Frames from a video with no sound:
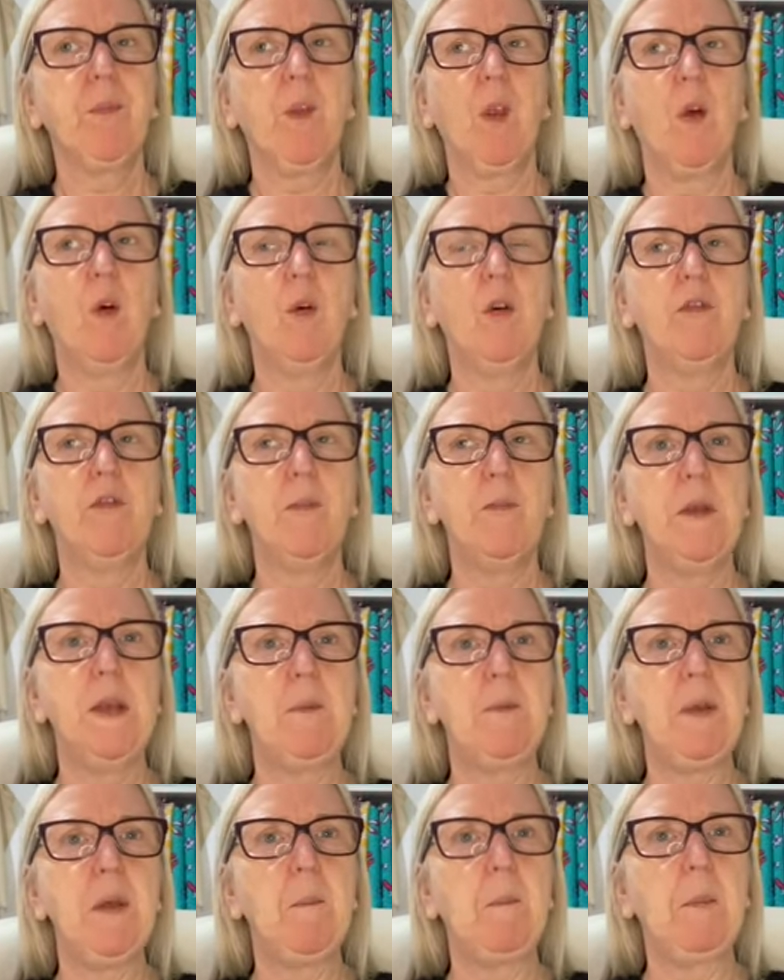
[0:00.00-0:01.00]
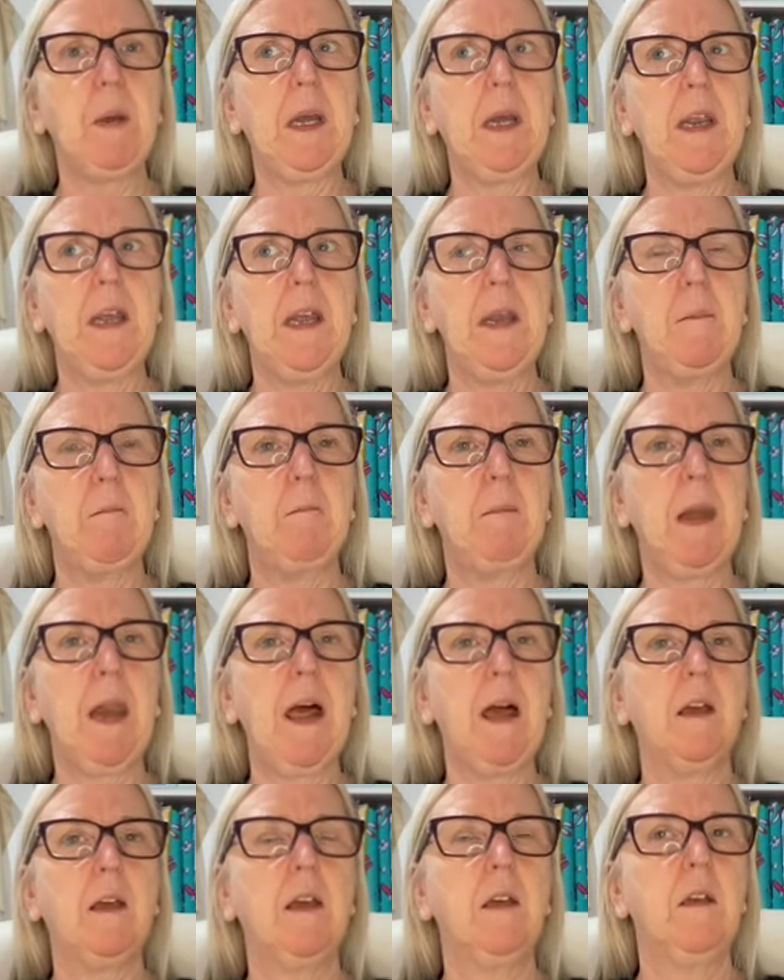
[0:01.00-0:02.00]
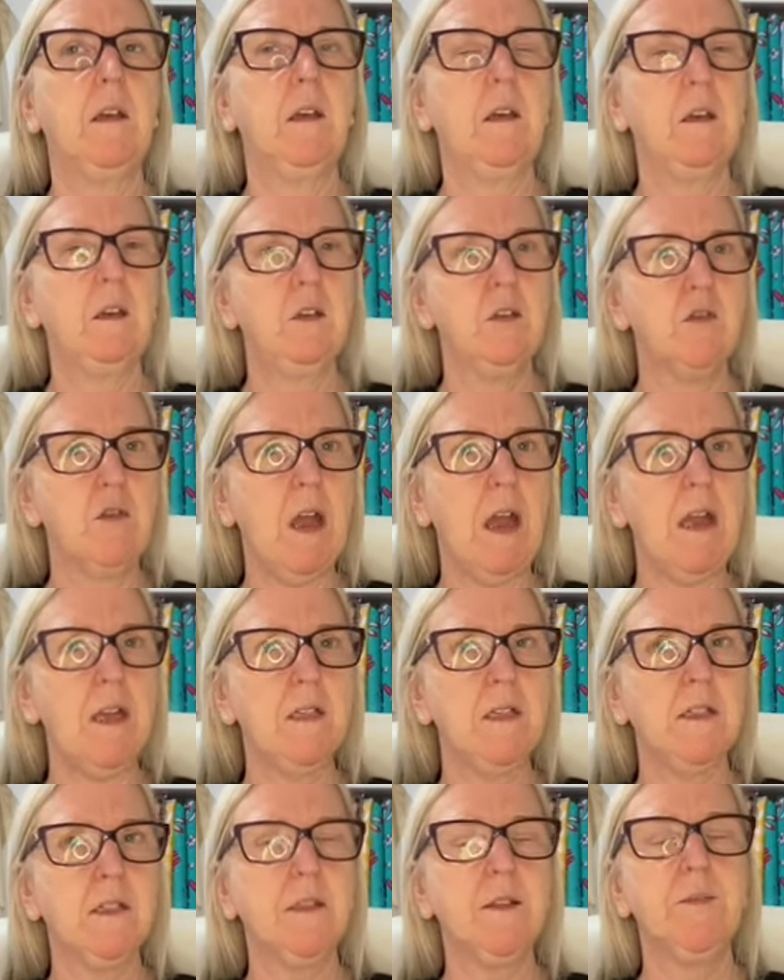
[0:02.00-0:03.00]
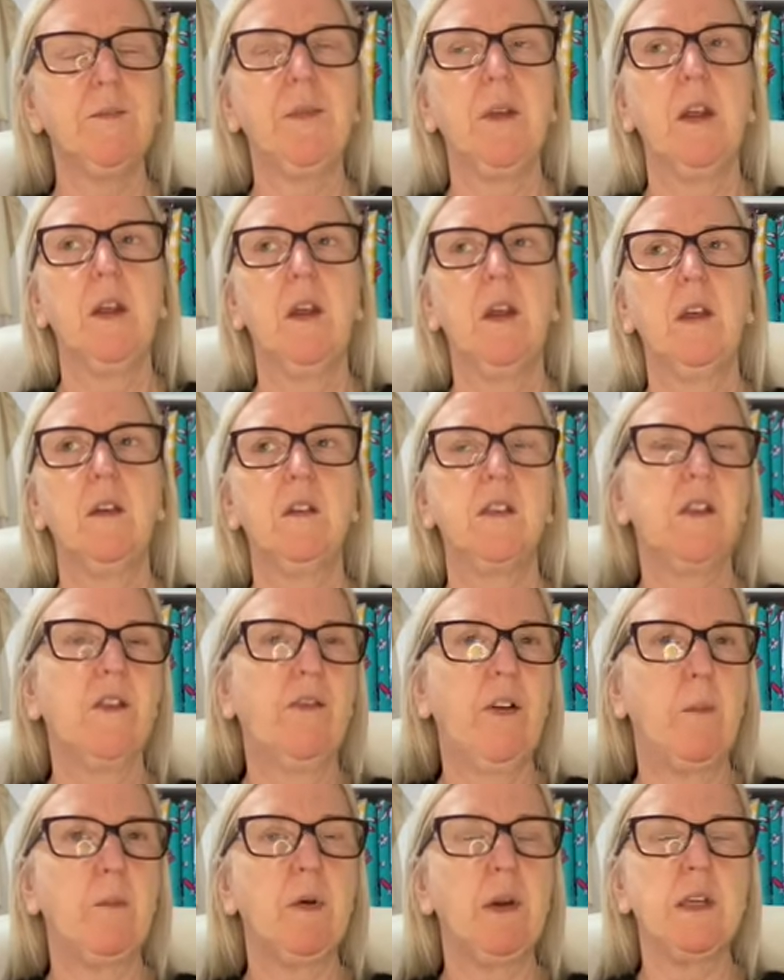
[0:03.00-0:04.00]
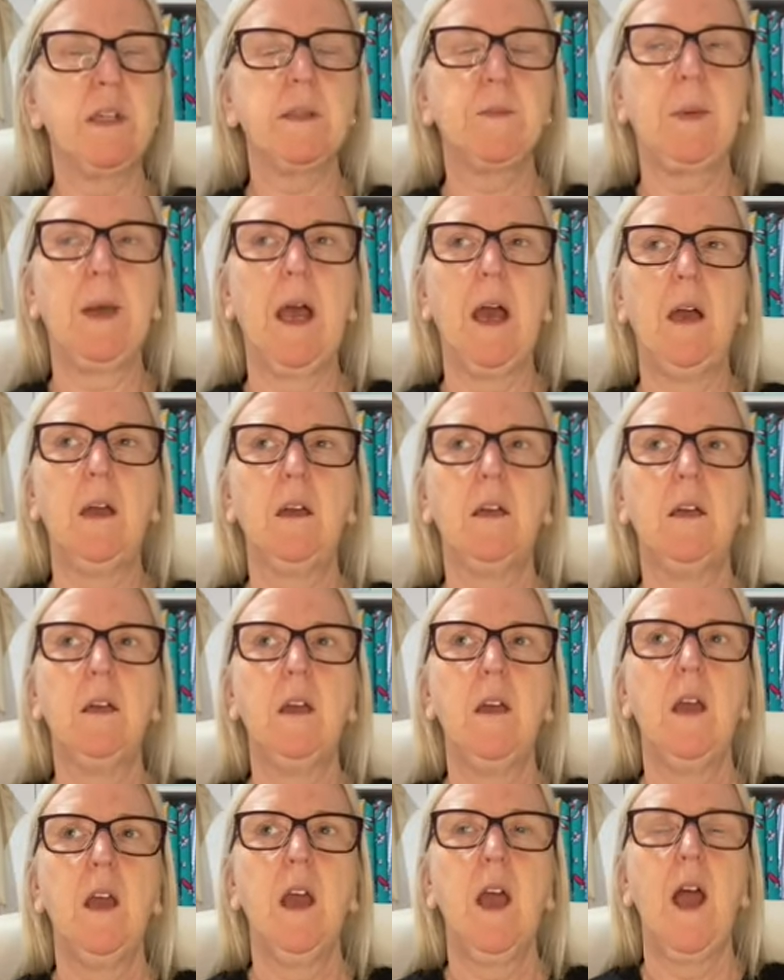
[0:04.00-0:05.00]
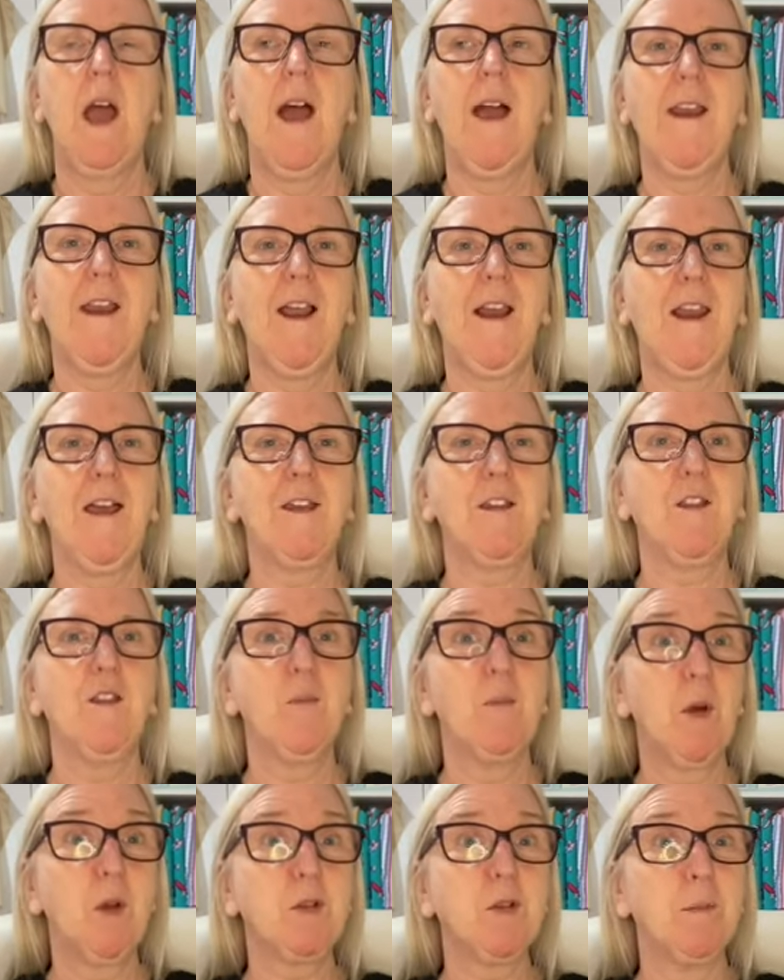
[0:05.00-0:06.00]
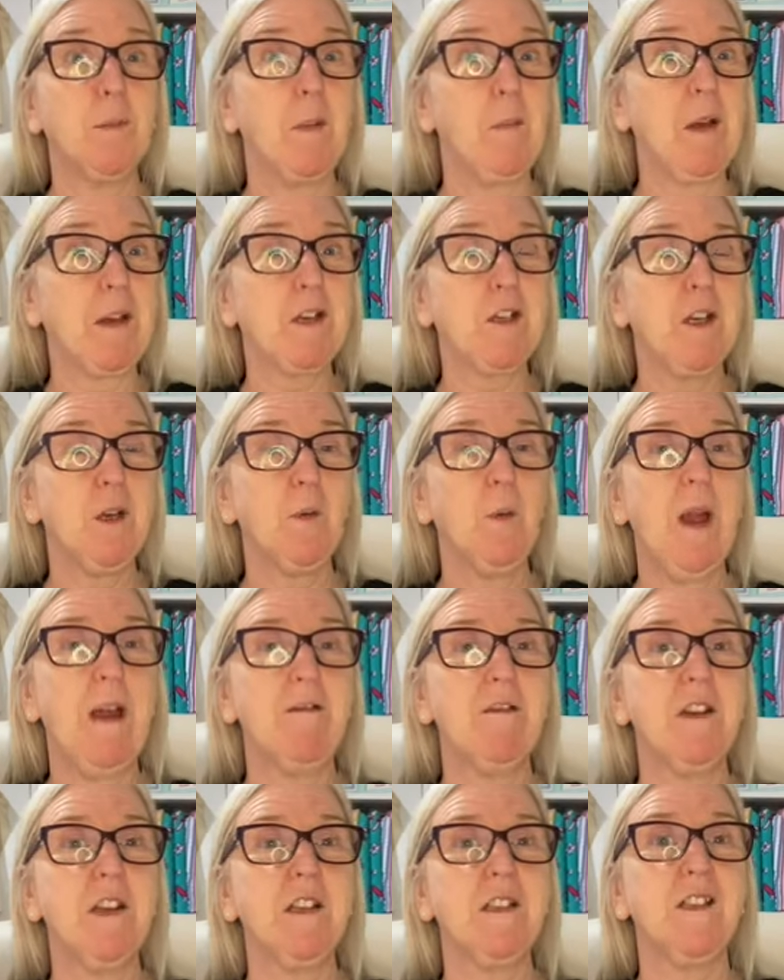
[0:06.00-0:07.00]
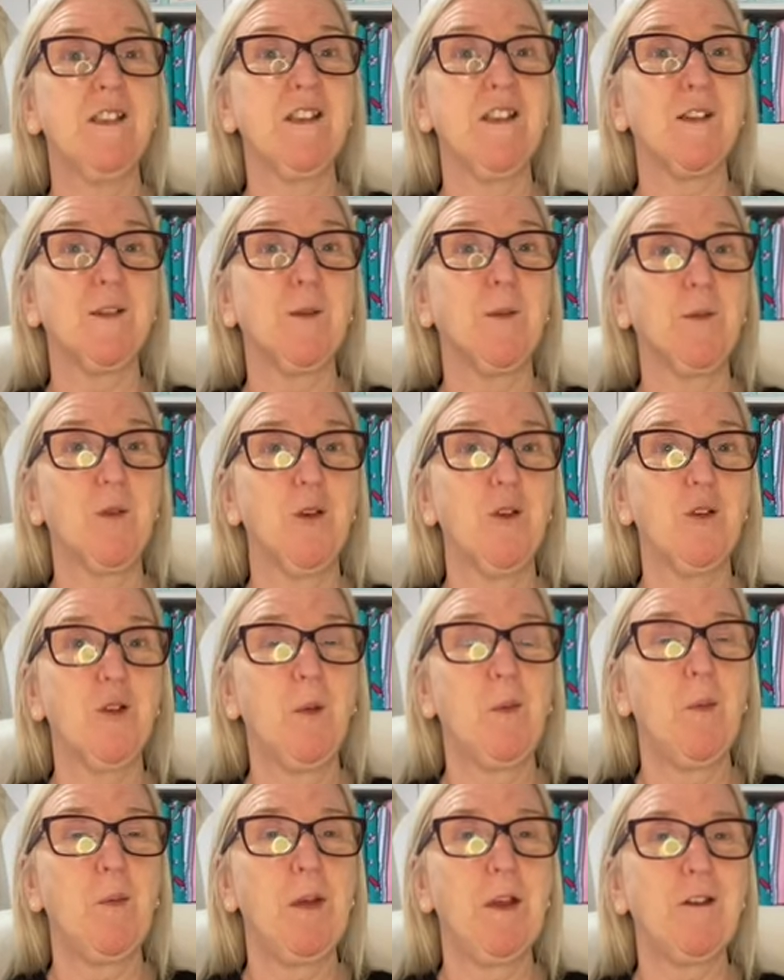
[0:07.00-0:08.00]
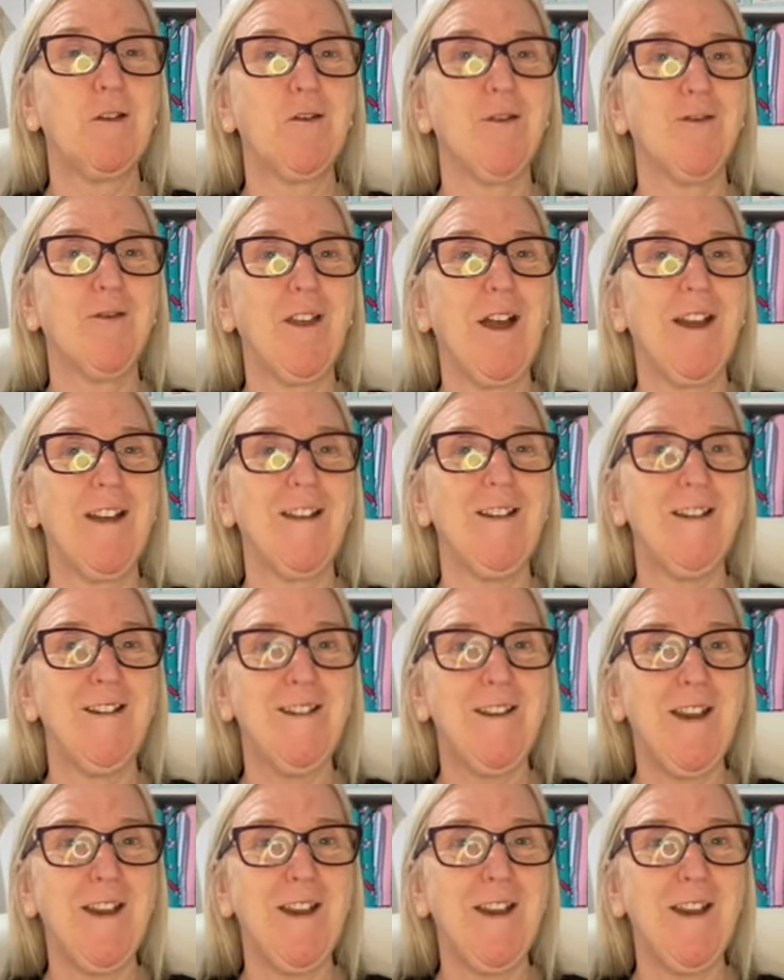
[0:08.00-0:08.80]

over maybe a plain black dress because the fabric's black. And I like the bottom. I'm actually wearing it today, so I'm going to drop a picture of that in